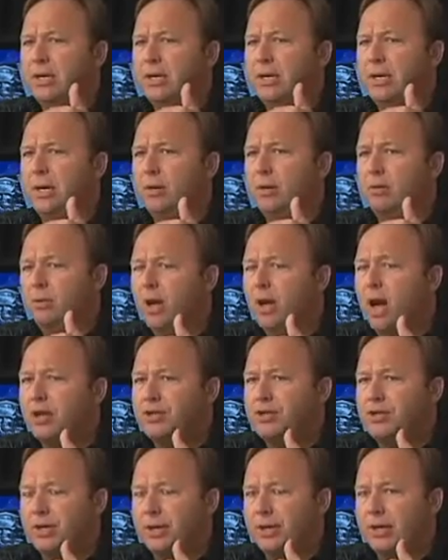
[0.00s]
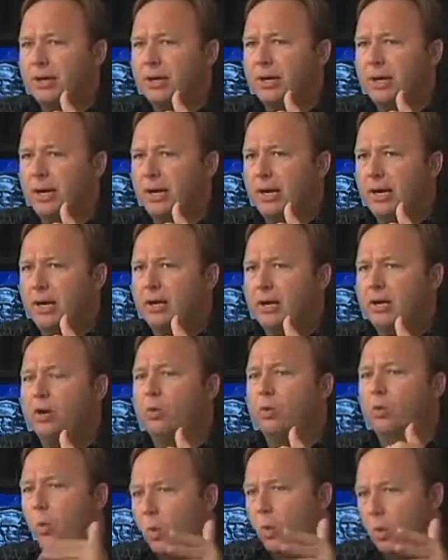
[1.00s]
launching,
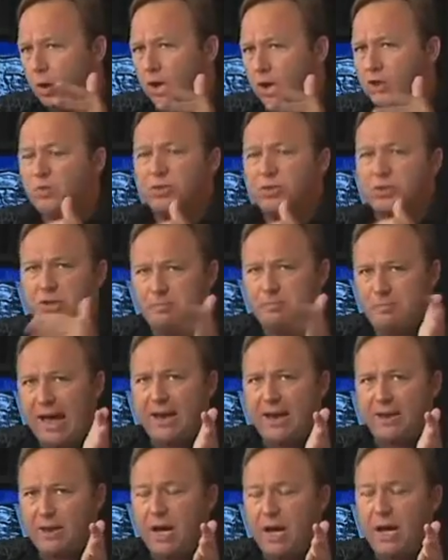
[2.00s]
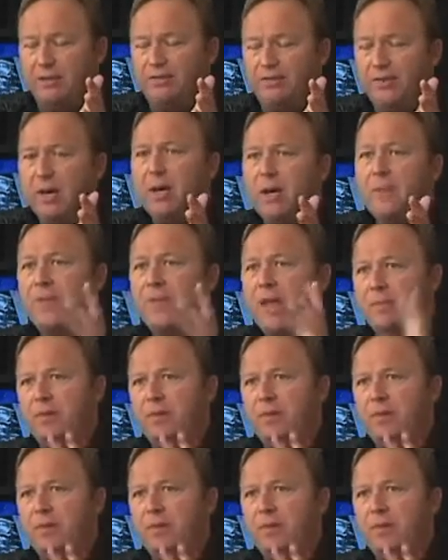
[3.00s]
wars, which is bad enough.